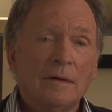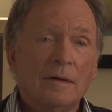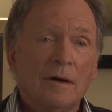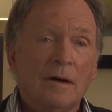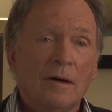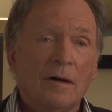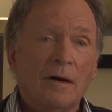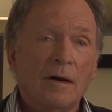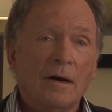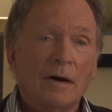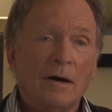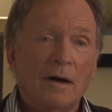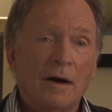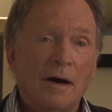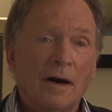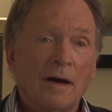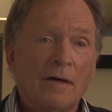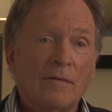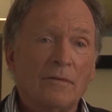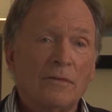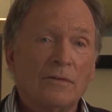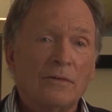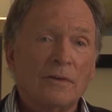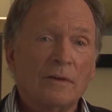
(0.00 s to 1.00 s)

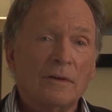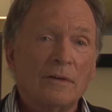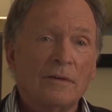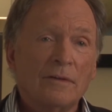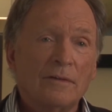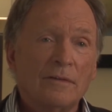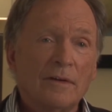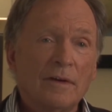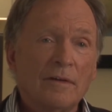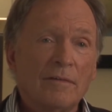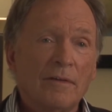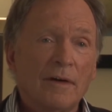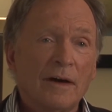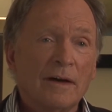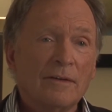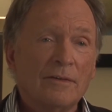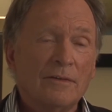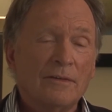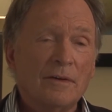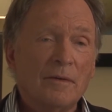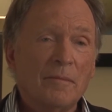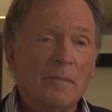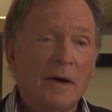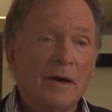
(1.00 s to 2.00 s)
archives and see if I can
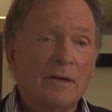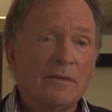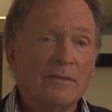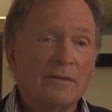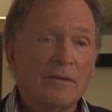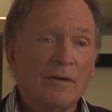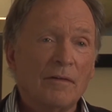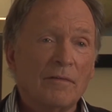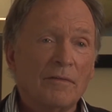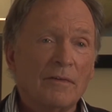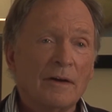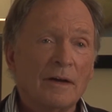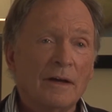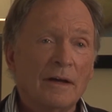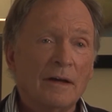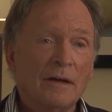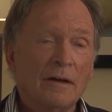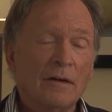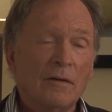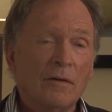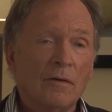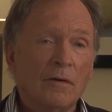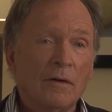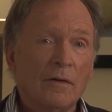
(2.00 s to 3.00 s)
see myself
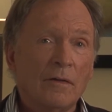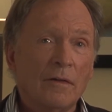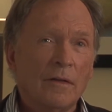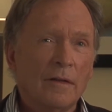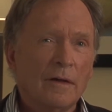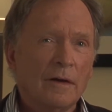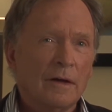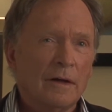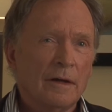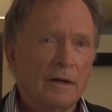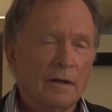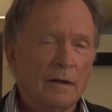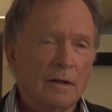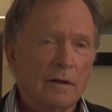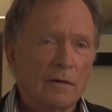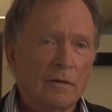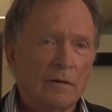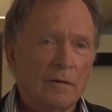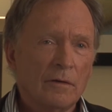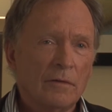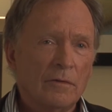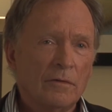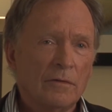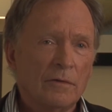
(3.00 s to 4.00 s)
again on The
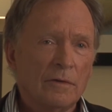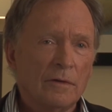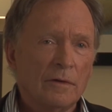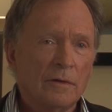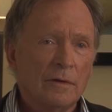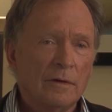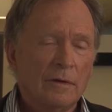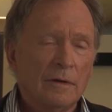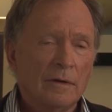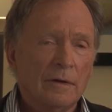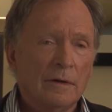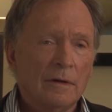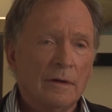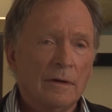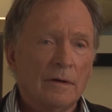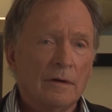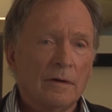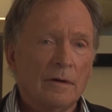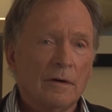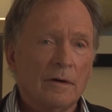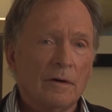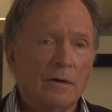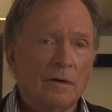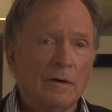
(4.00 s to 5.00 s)
Killers, mm.
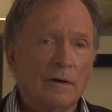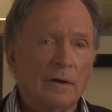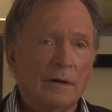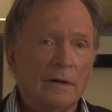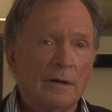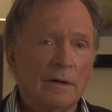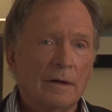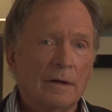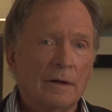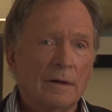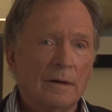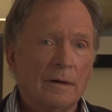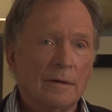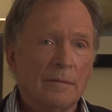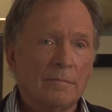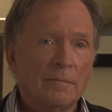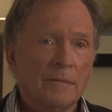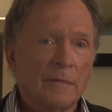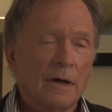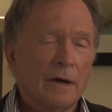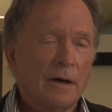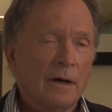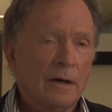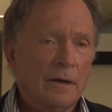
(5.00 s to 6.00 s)
on um,
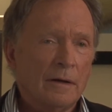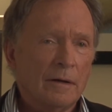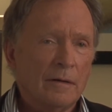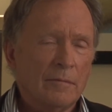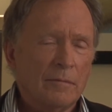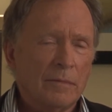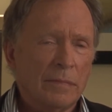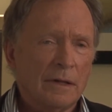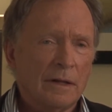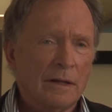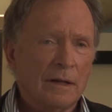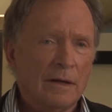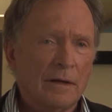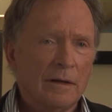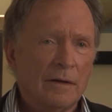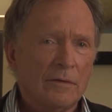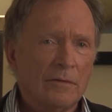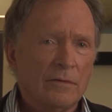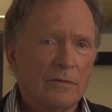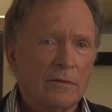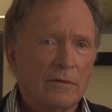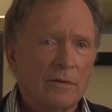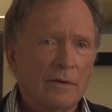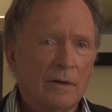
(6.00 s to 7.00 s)
The Hiding
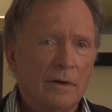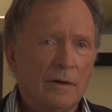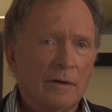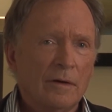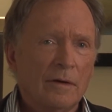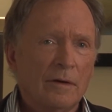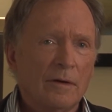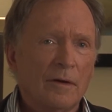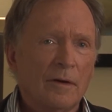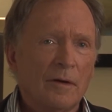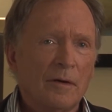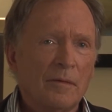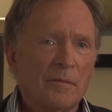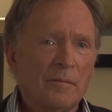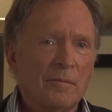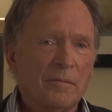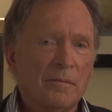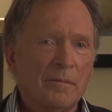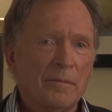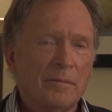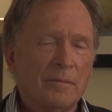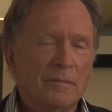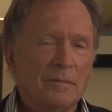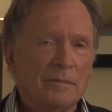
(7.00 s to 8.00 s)
Place, on
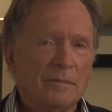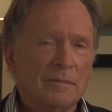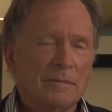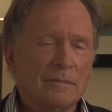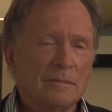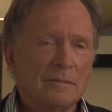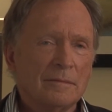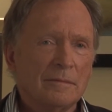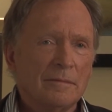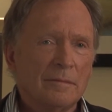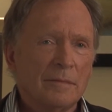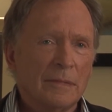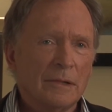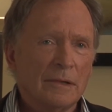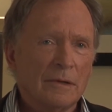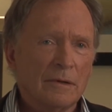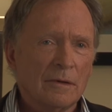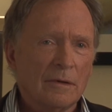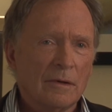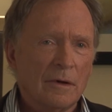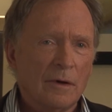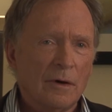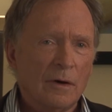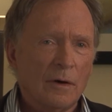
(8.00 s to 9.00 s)

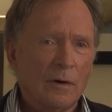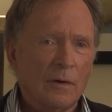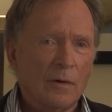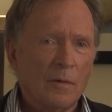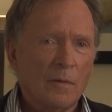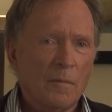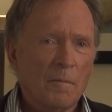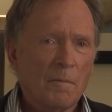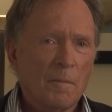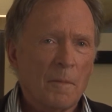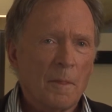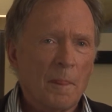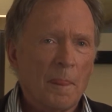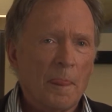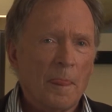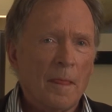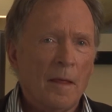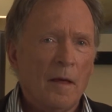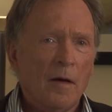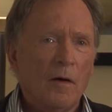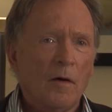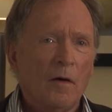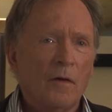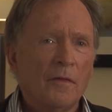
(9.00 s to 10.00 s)
Bilko,
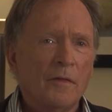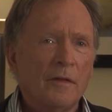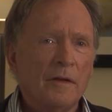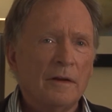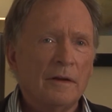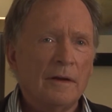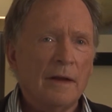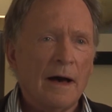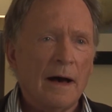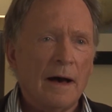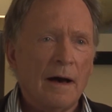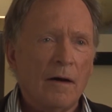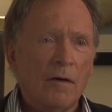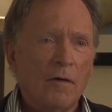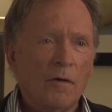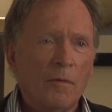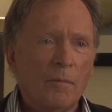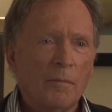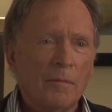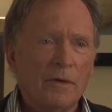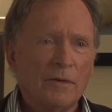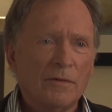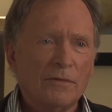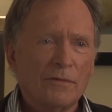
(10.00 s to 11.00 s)
on The Dow
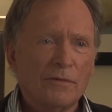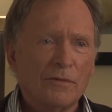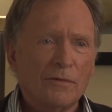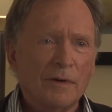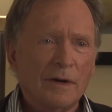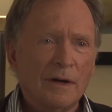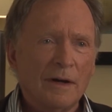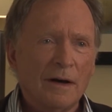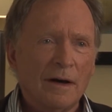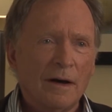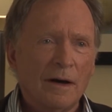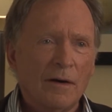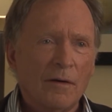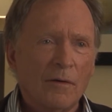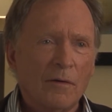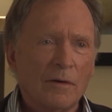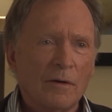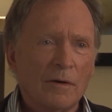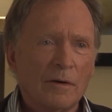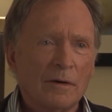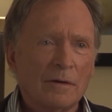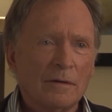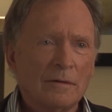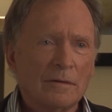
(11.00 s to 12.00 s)
Mystery
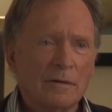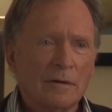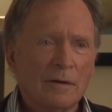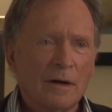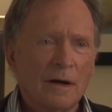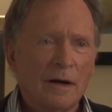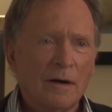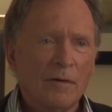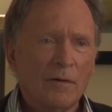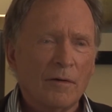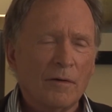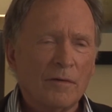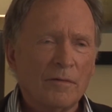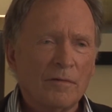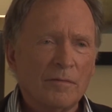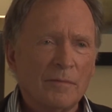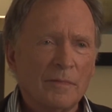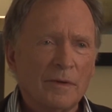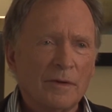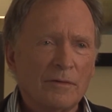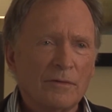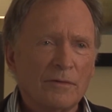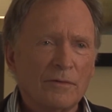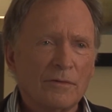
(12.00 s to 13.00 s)
Hour or Hour of
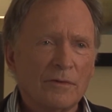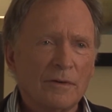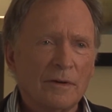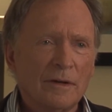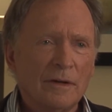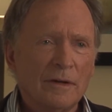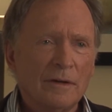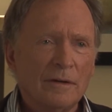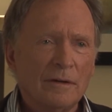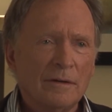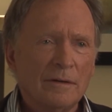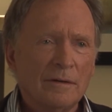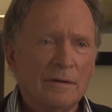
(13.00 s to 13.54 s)
Mystery.